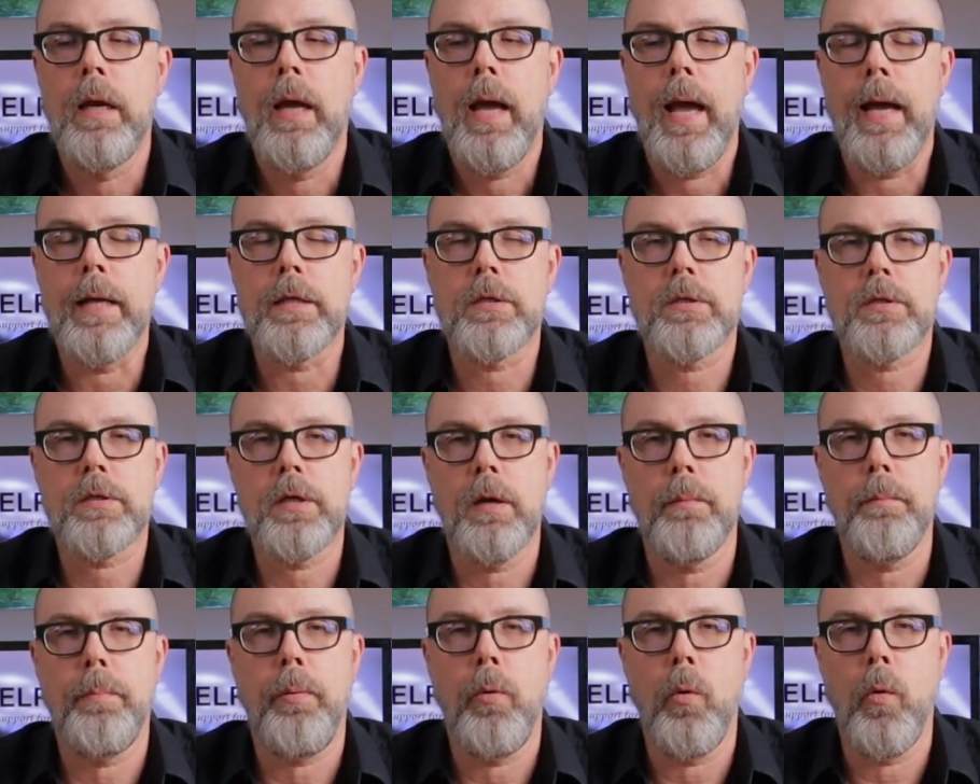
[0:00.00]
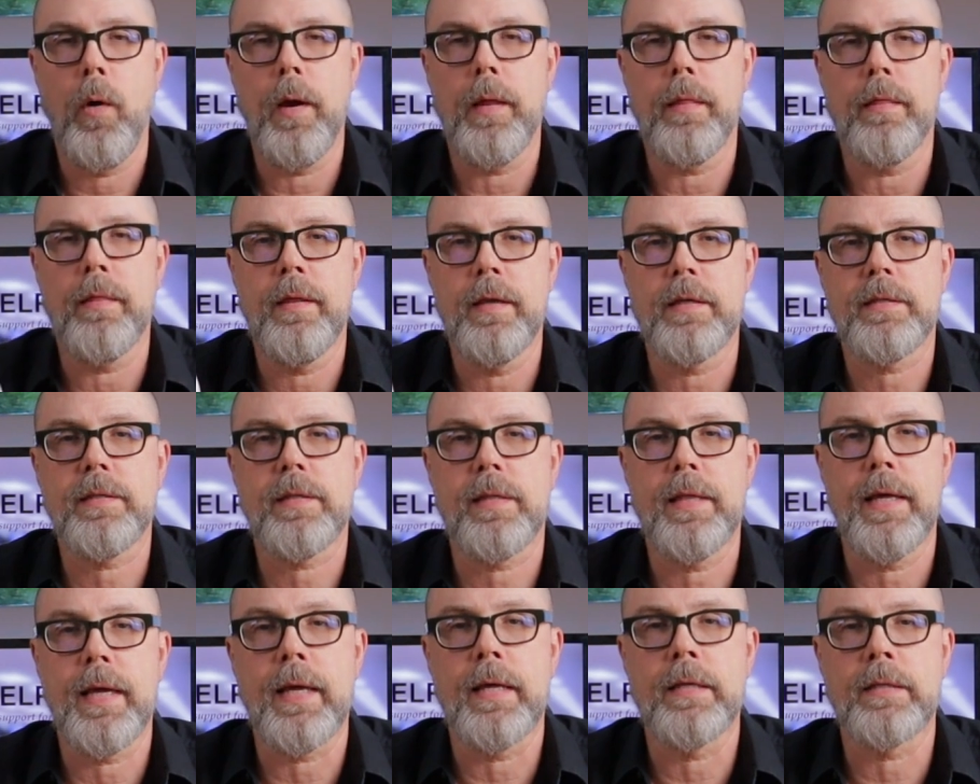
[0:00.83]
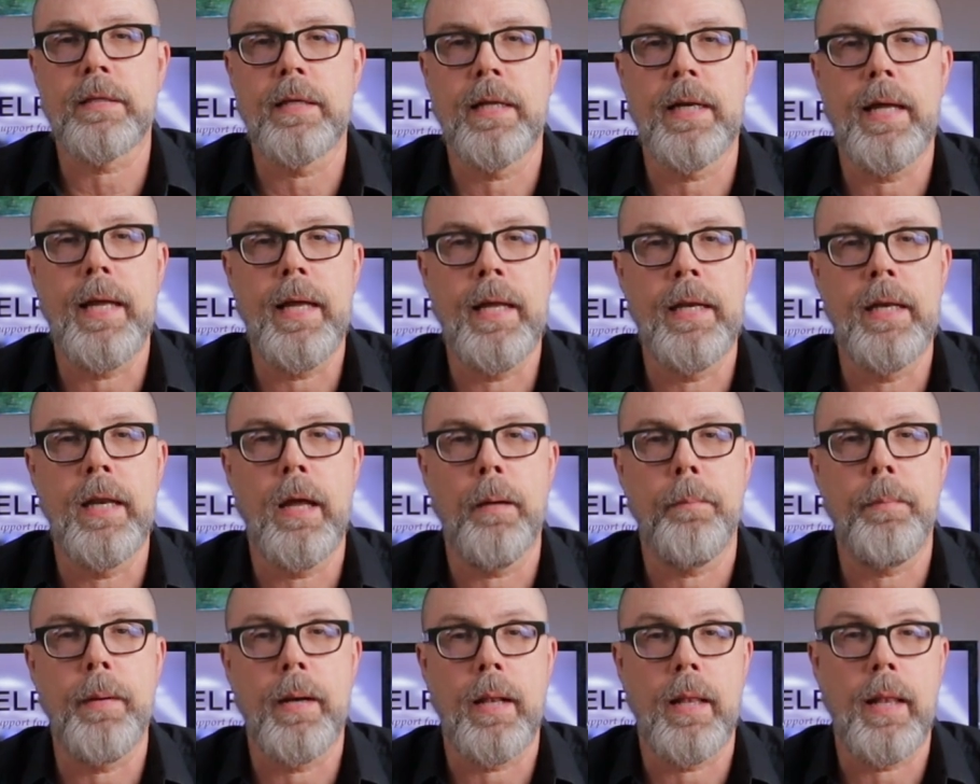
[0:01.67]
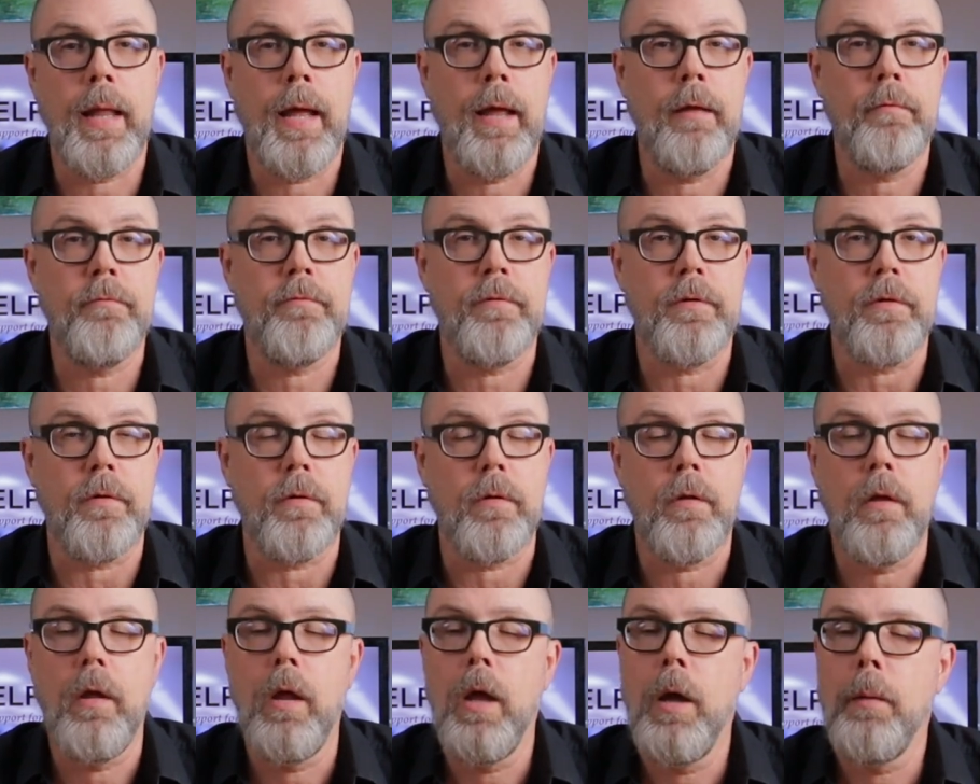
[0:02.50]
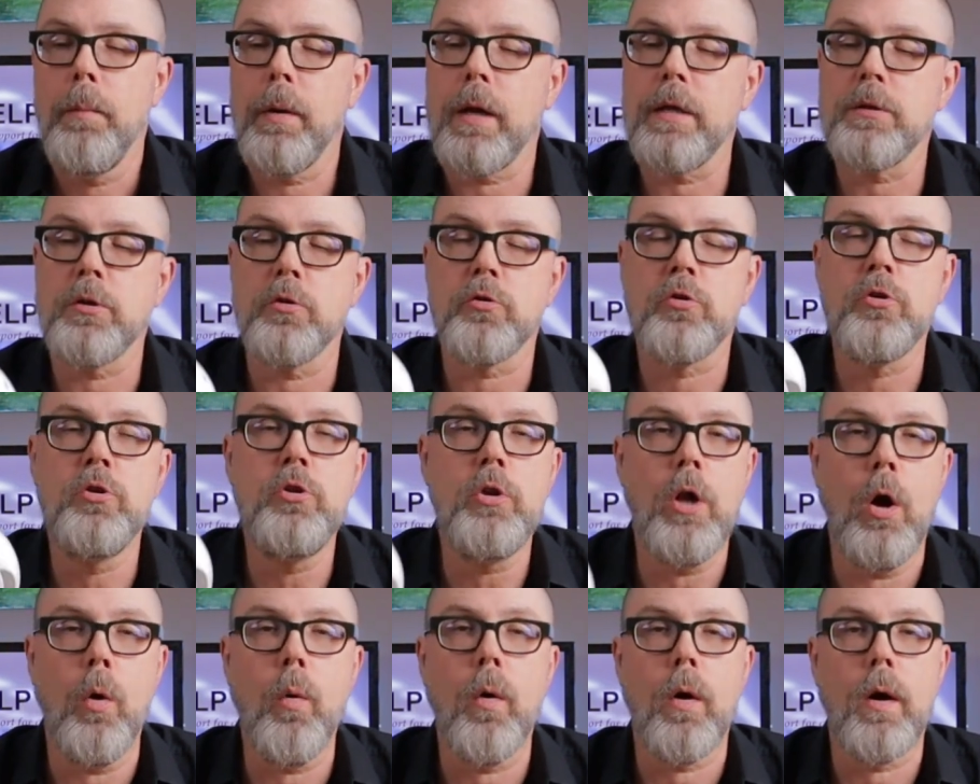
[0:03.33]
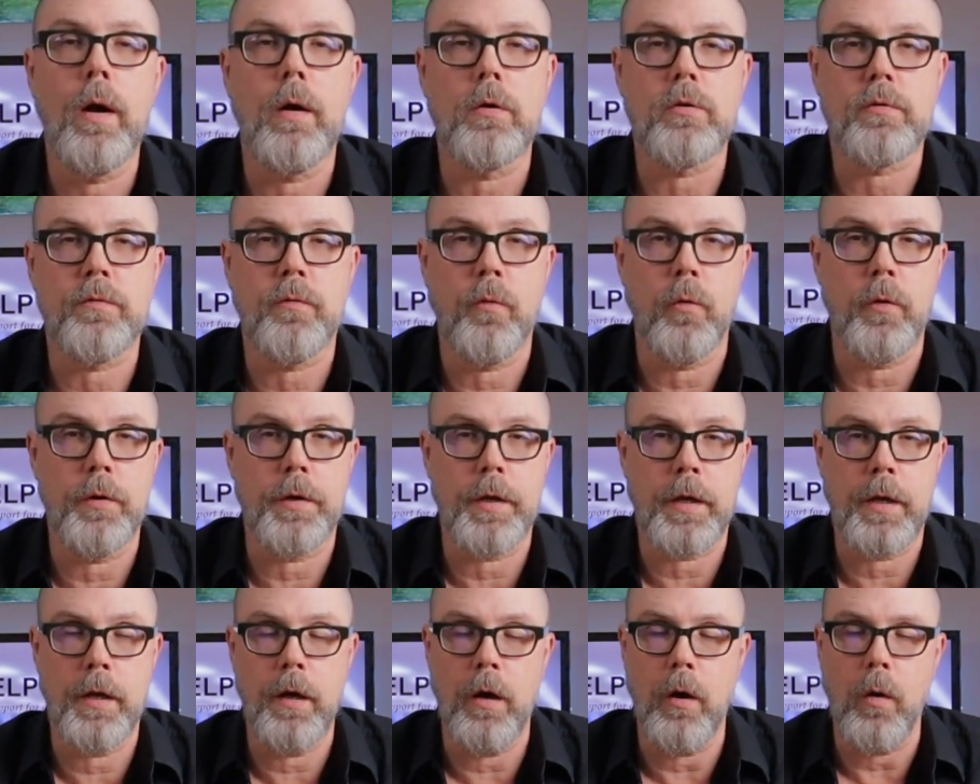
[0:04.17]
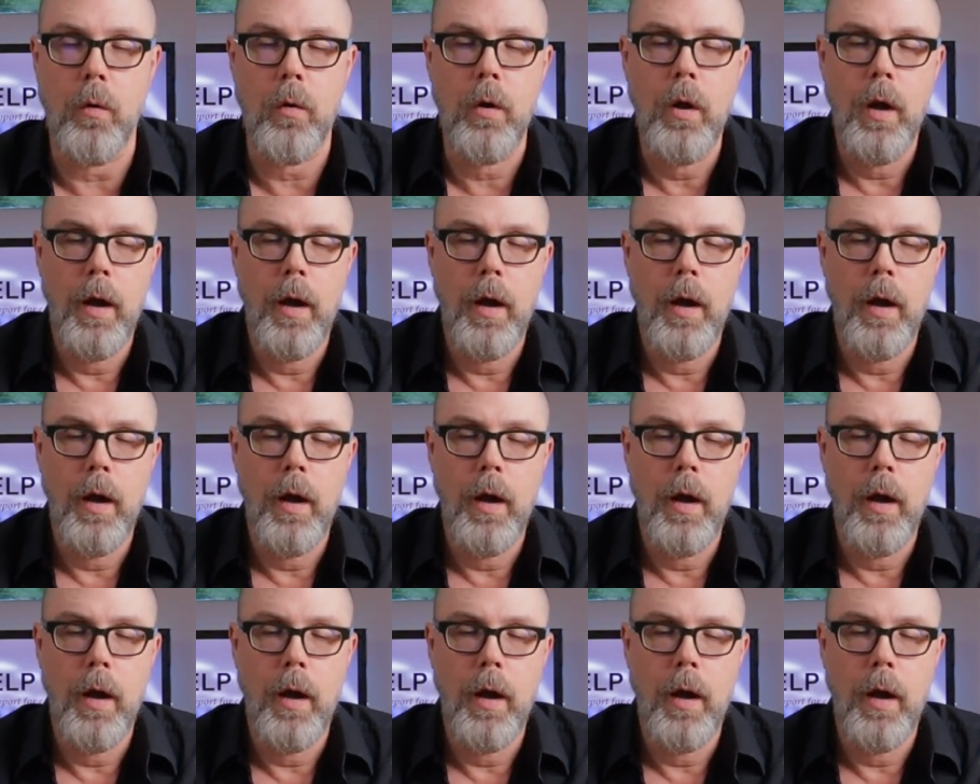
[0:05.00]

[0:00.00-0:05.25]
at some point, this thing is going to end up in a landfill because there's nowhere else for it to go.